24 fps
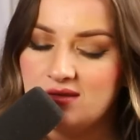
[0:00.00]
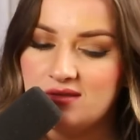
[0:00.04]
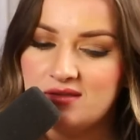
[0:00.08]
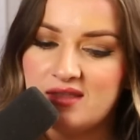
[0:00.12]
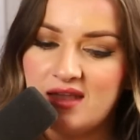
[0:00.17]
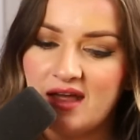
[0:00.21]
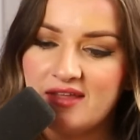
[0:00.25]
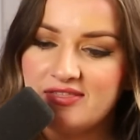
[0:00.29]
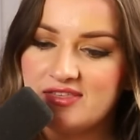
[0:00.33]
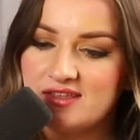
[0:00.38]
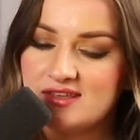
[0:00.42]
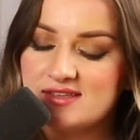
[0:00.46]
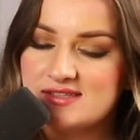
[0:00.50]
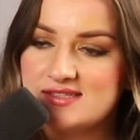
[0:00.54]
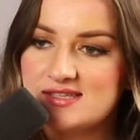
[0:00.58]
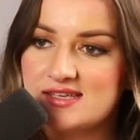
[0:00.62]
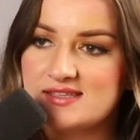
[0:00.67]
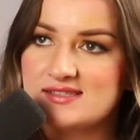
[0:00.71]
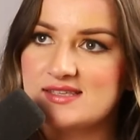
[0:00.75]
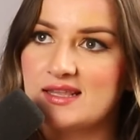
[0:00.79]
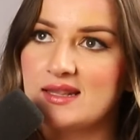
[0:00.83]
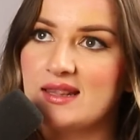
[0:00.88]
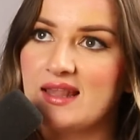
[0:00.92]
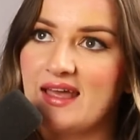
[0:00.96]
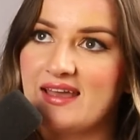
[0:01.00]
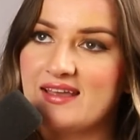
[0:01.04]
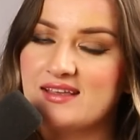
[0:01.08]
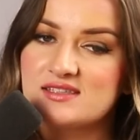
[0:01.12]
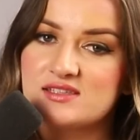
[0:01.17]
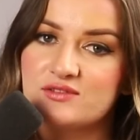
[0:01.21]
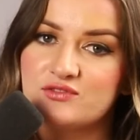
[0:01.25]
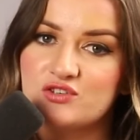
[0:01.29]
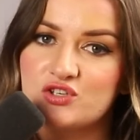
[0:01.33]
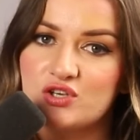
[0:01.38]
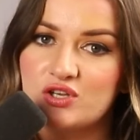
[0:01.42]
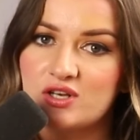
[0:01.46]
Nothing says
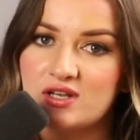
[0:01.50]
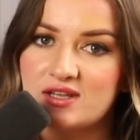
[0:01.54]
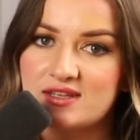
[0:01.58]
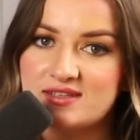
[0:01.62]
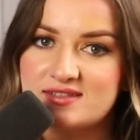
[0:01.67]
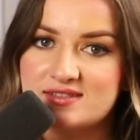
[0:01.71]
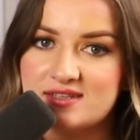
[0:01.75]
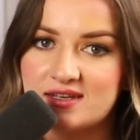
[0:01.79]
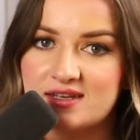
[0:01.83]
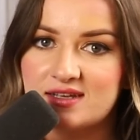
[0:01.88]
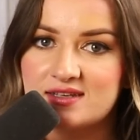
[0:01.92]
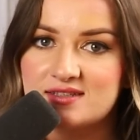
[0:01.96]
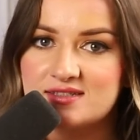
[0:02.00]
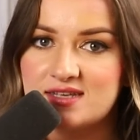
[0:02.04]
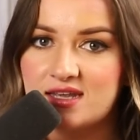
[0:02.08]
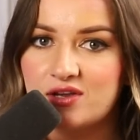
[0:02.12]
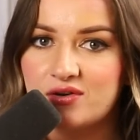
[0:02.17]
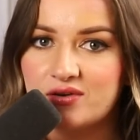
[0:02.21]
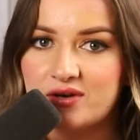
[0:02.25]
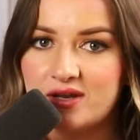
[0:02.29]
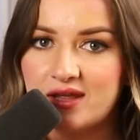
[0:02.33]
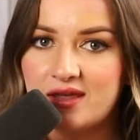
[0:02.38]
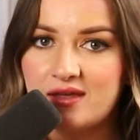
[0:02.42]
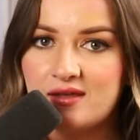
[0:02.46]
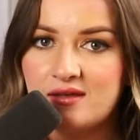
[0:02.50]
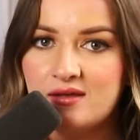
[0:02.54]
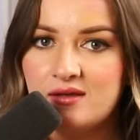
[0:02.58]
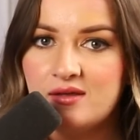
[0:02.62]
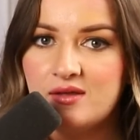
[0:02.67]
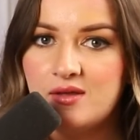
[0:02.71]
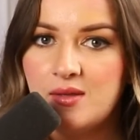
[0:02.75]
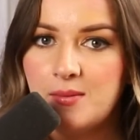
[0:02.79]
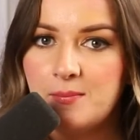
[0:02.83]
layers of journalistic integrity